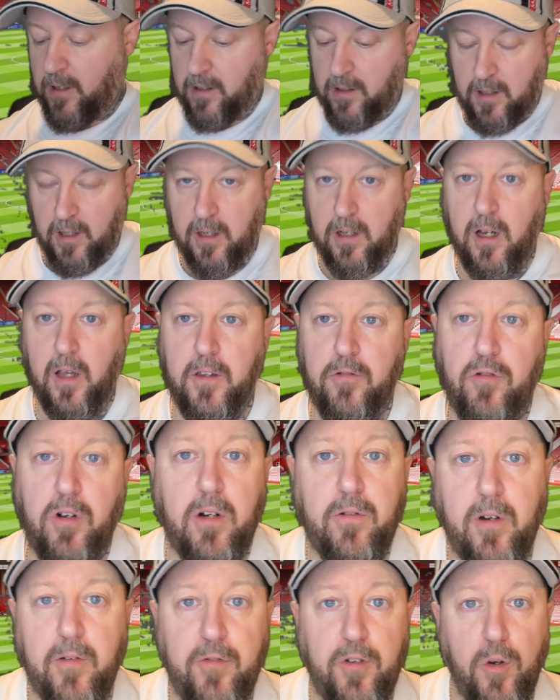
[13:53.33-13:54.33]
you know, that
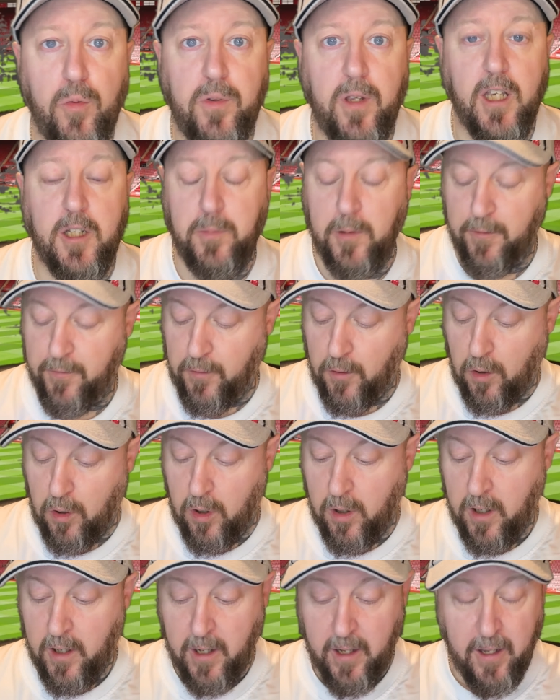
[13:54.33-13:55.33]
I've reviewed these
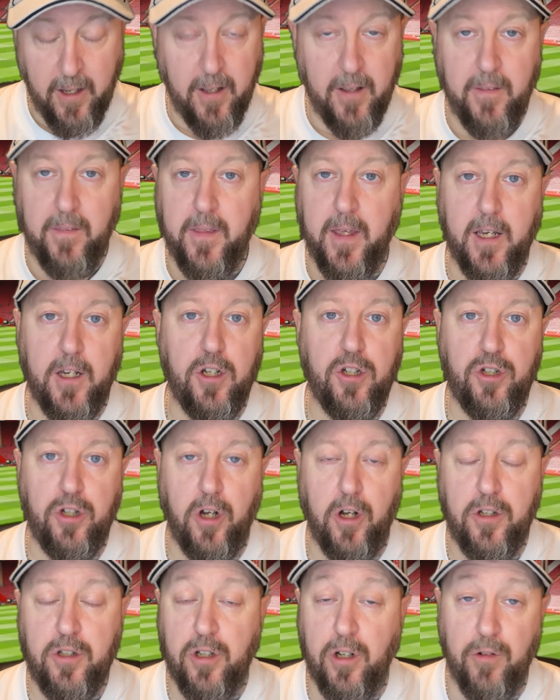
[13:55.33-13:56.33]
before. These
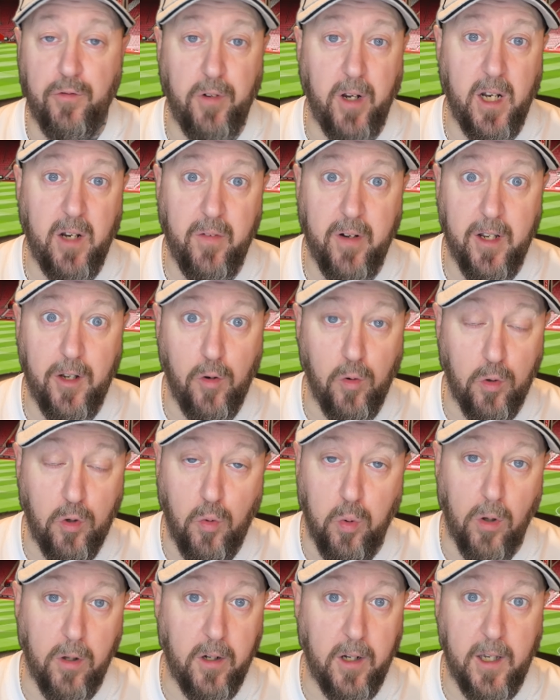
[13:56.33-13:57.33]
shirts are really, really good
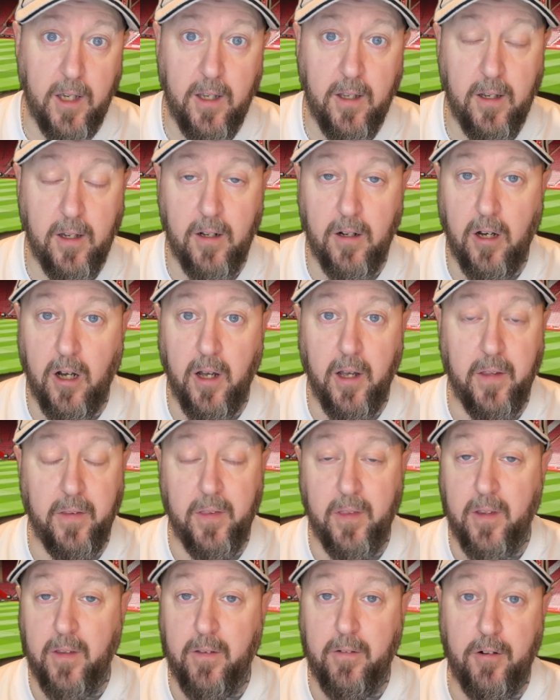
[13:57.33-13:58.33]
quality. You know,
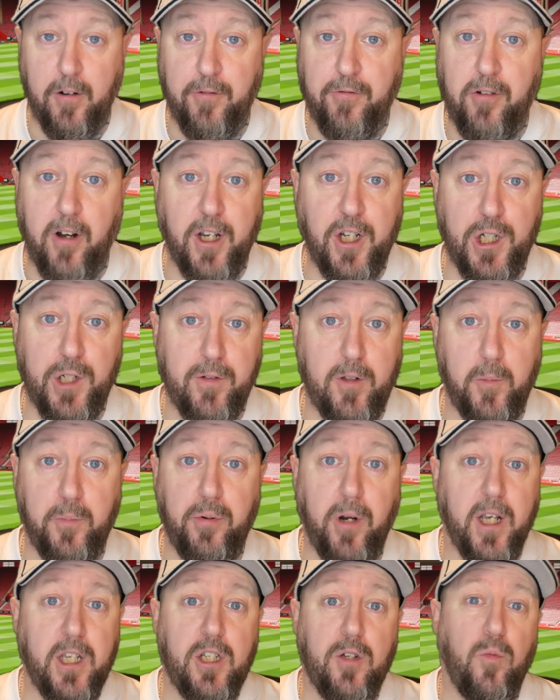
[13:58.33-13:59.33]
they're a fraction of the
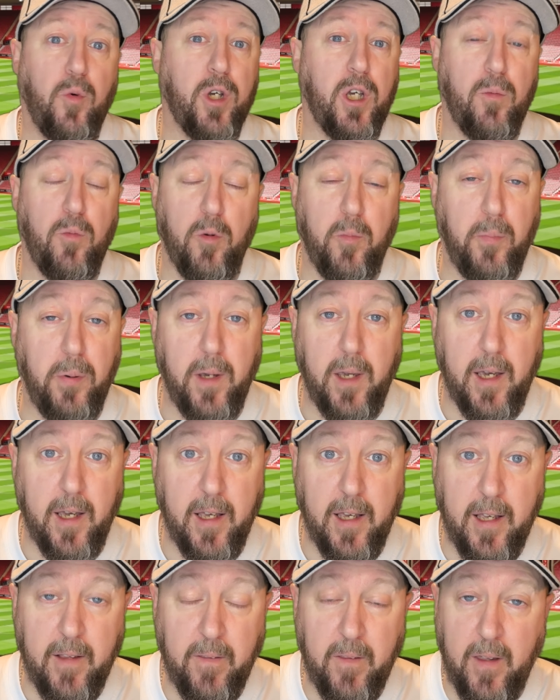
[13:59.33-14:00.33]
price of what you would pay
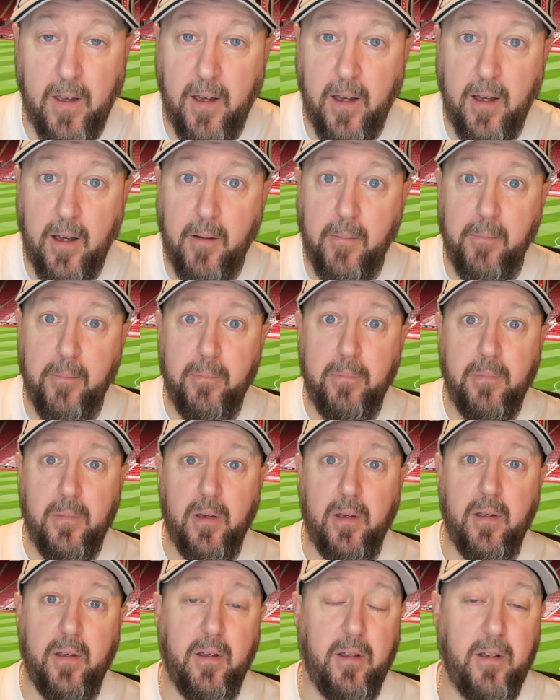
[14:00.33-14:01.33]
in the um,
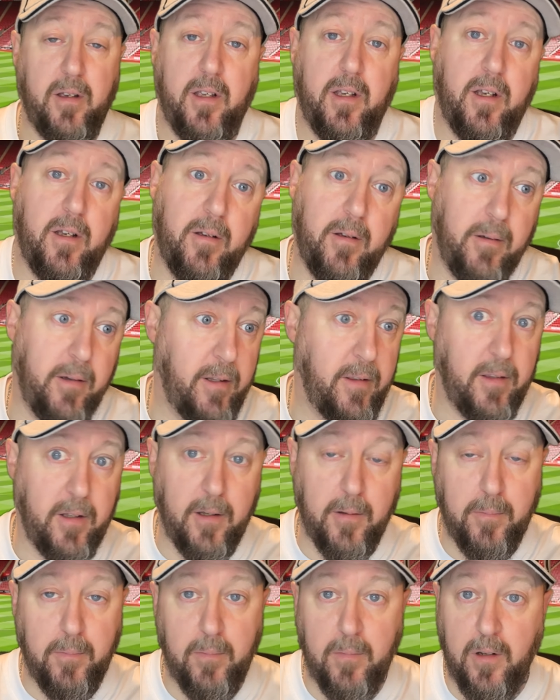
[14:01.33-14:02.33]
in
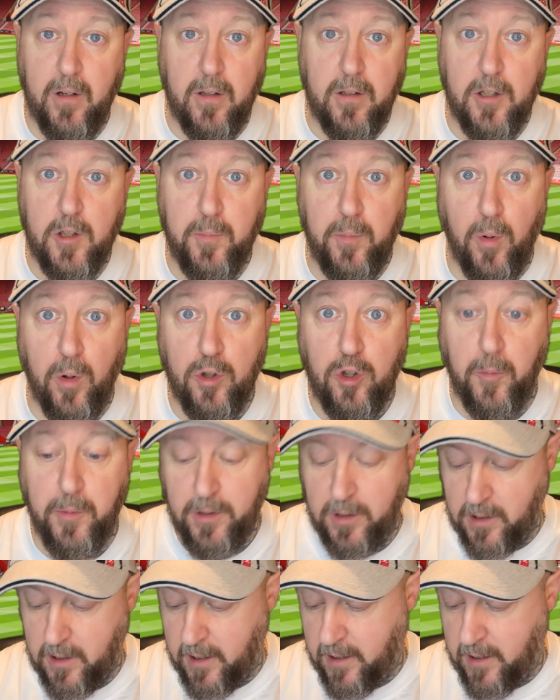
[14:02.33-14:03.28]
the you know the sports shops in the,